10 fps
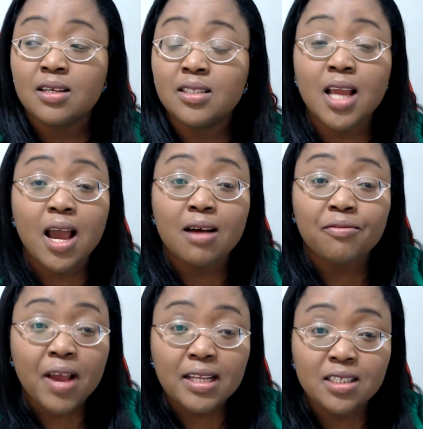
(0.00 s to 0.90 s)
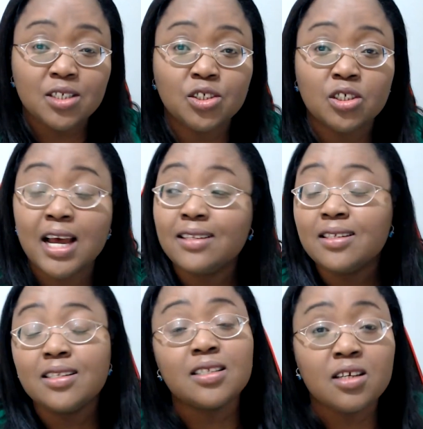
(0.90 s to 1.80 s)
they are fighting each other, and
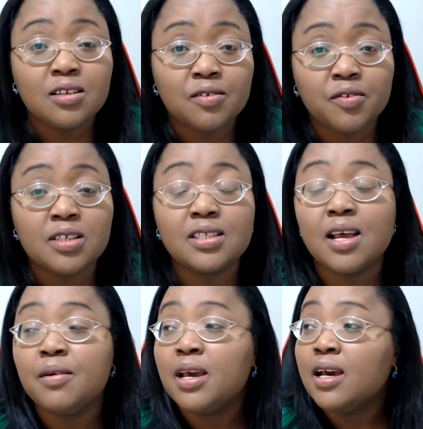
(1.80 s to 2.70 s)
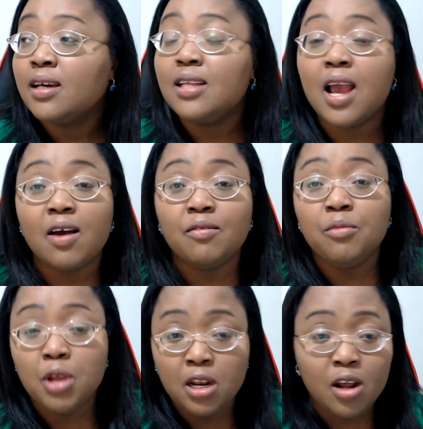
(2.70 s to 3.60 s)
this is not the first time. They have
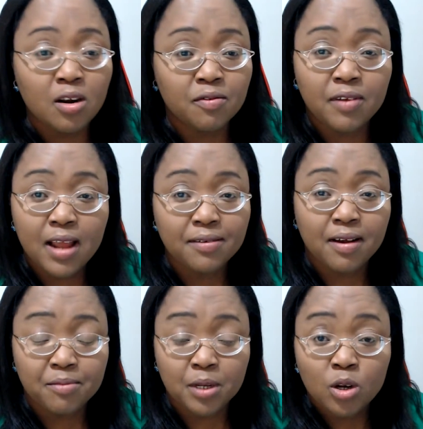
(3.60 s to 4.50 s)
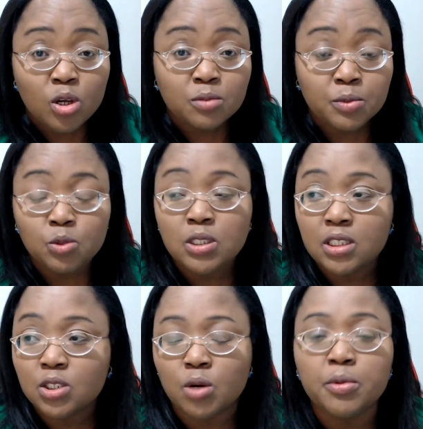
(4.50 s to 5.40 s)
a lot of life have been lost between
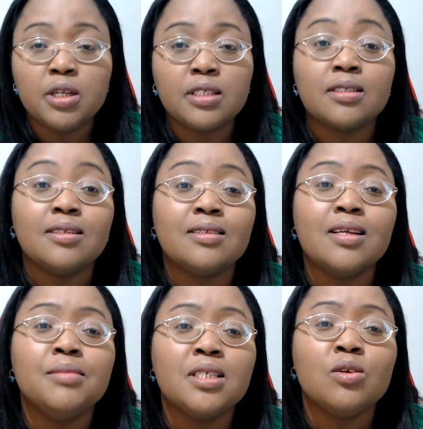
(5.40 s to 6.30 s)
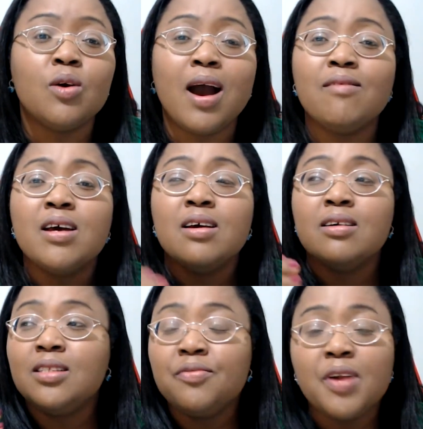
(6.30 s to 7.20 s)
these communities. The same thing, you have
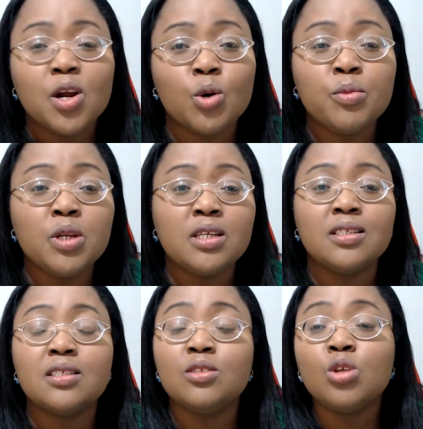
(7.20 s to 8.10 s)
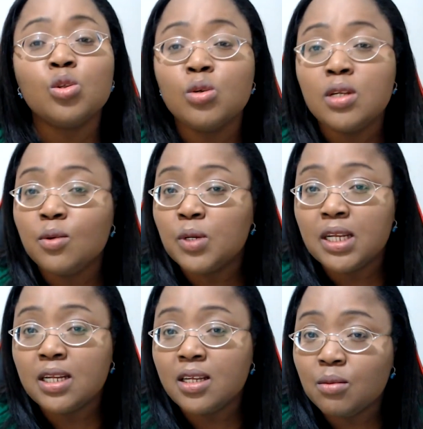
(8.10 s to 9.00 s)
different communities, not only
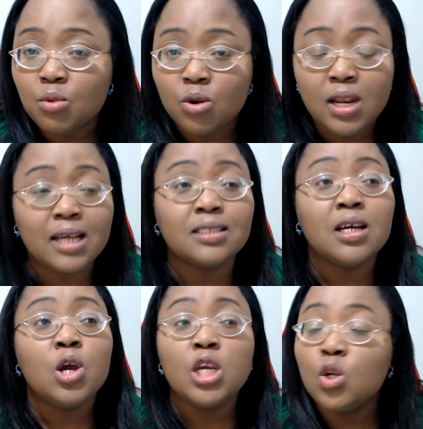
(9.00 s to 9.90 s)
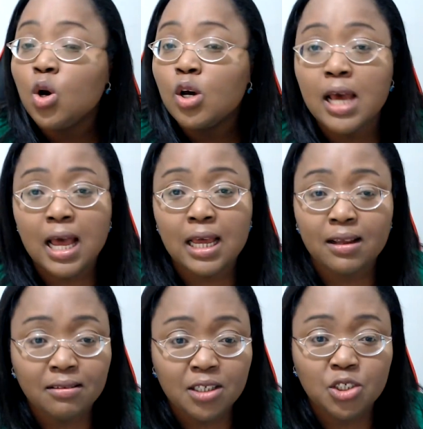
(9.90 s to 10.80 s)
within Igbo land, in
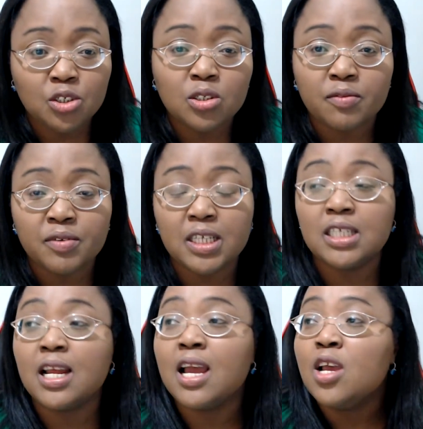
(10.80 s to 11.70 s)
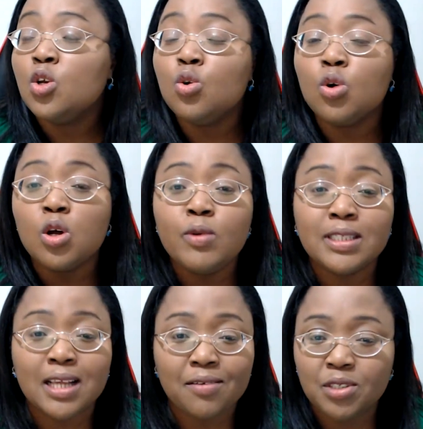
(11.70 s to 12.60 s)
other regions of Nigeria. You
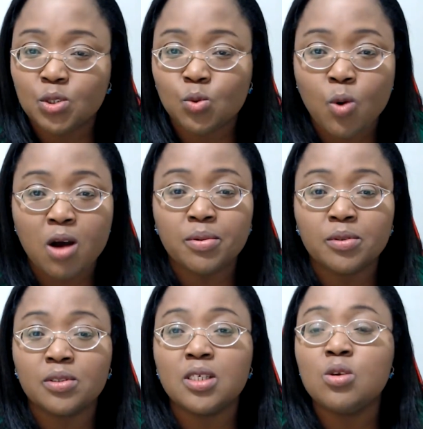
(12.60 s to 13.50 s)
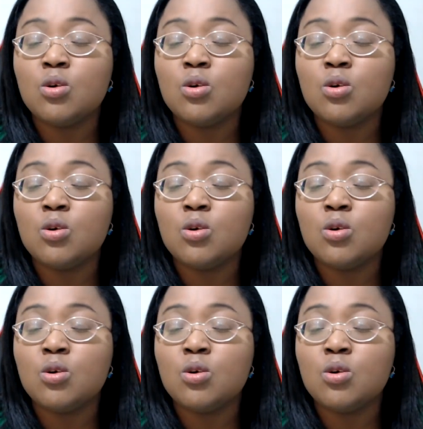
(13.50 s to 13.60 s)
always have these squabbles.